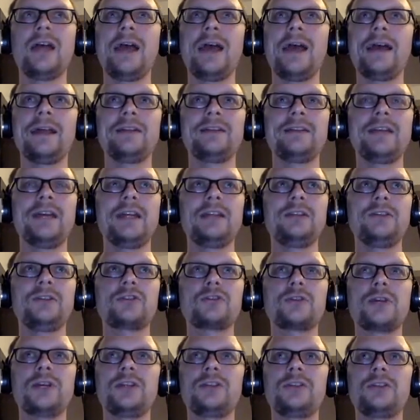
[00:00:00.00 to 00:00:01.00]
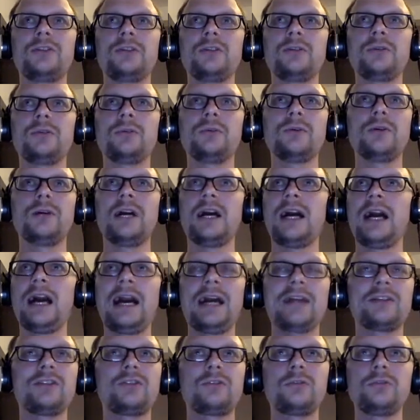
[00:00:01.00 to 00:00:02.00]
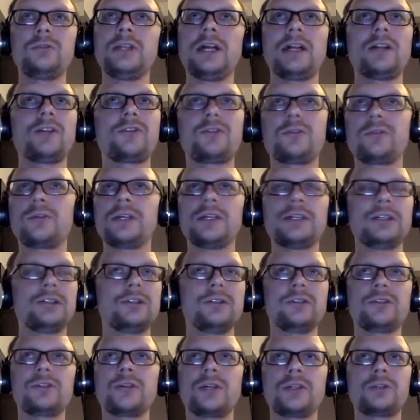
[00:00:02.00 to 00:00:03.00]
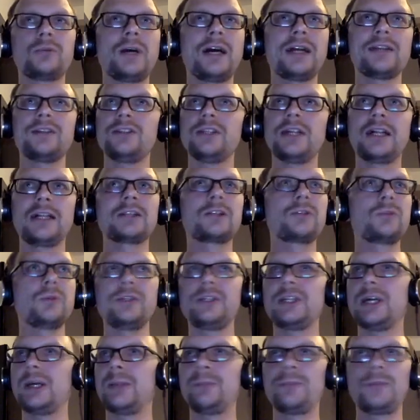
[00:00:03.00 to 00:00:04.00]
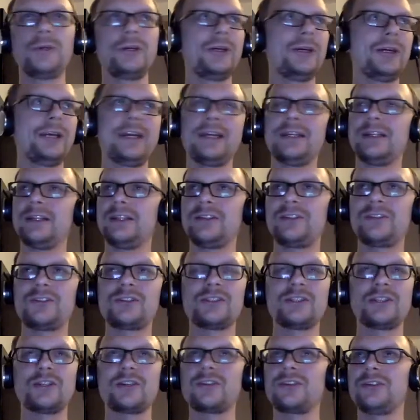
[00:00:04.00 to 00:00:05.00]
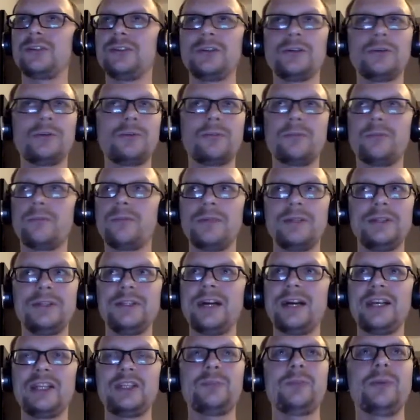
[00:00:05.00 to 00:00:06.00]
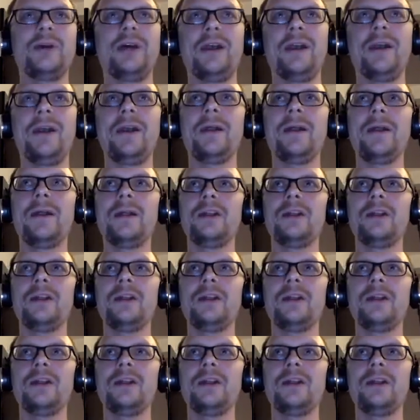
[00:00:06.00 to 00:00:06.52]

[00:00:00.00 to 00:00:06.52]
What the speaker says: and then you try to add two nulls together, or you try to add null to a number, and it's just, you know, nightmare.